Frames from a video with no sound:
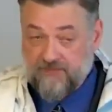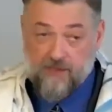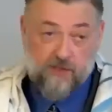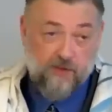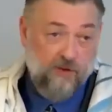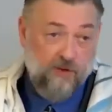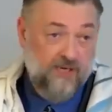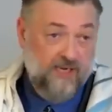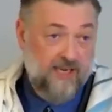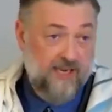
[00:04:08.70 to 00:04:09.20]
A
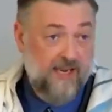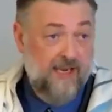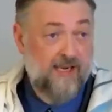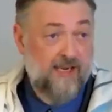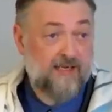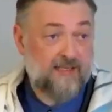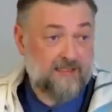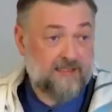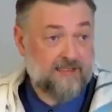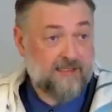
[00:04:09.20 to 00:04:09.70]
new
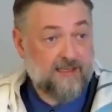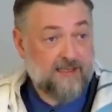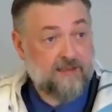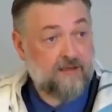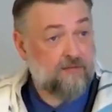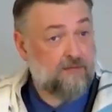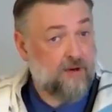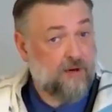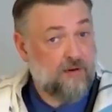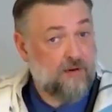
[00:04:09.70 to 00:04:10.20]
king, it says,
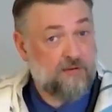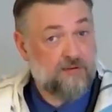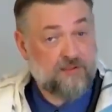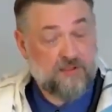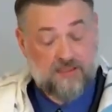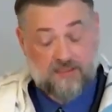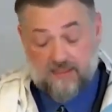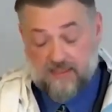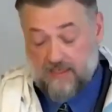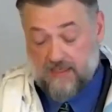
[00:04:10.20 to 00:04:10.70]

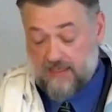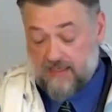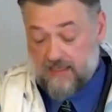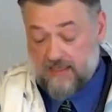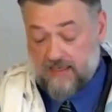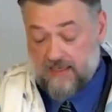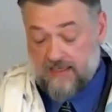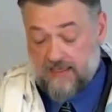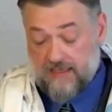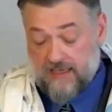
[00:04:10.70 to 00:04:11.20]
arose in,
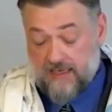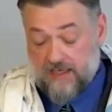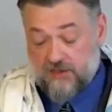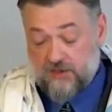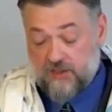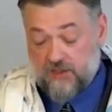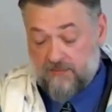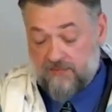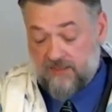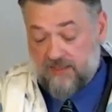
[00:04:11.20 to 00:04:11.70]
in
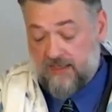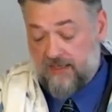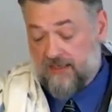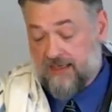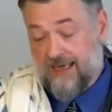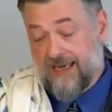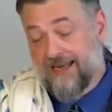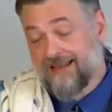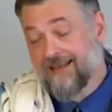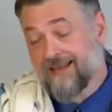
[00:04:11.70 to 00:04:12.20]
Egypt, a
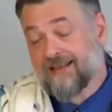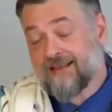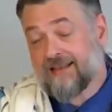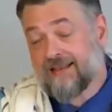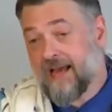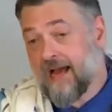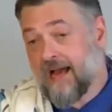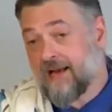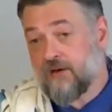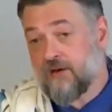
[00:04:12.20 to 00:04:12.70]
king that
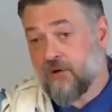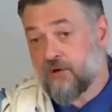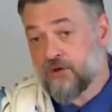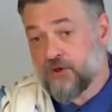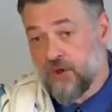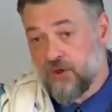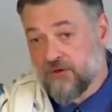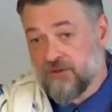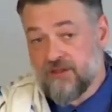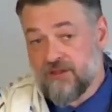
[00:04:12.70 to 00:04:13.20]
did not know
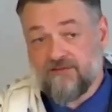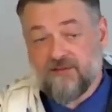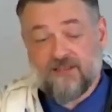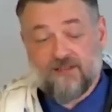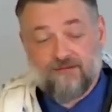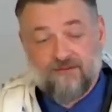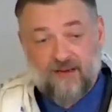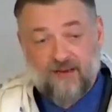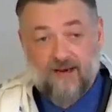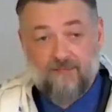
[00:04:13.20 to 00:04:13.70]
Joseph and
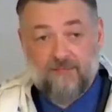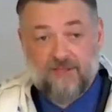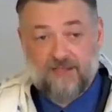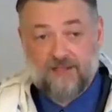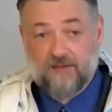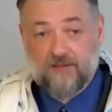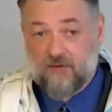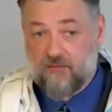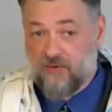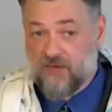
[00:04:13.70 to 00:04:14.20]
his
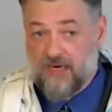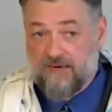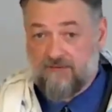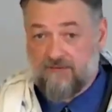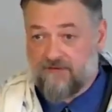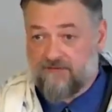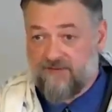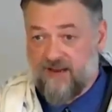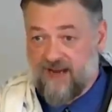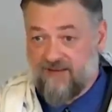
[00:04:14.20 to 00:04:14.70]
family, so
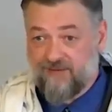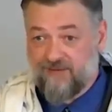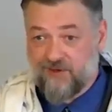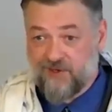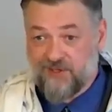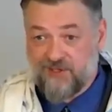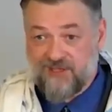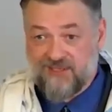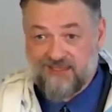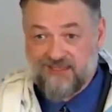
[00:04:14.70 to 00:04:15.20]
whatever
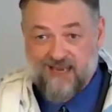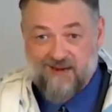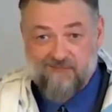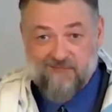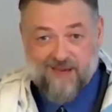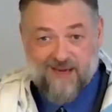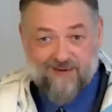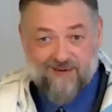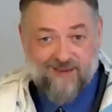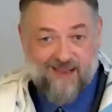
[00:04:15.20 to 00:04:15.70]
favors that they
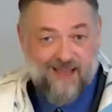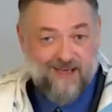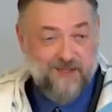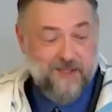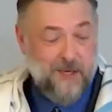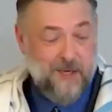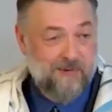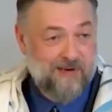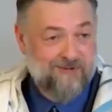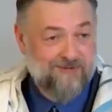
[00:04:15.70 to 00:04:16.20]
might have
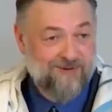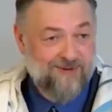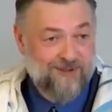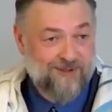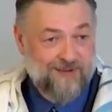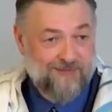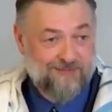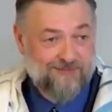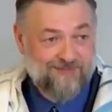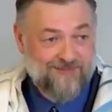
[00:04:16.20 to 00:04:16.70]
had going for
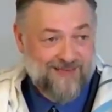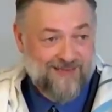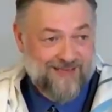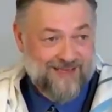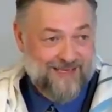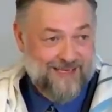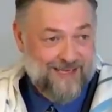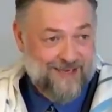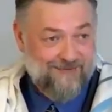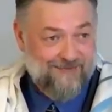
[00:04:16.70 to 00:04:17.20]
them
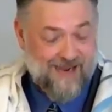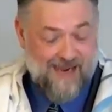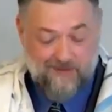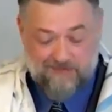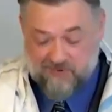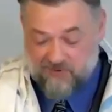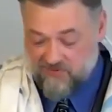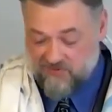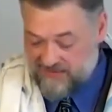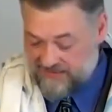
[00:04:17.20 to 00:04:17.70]

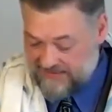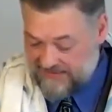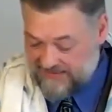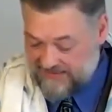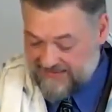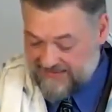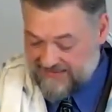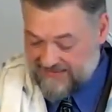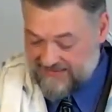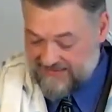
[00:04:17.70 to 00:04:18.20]

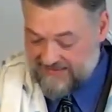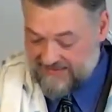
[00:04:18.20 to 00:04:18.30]
evaporated.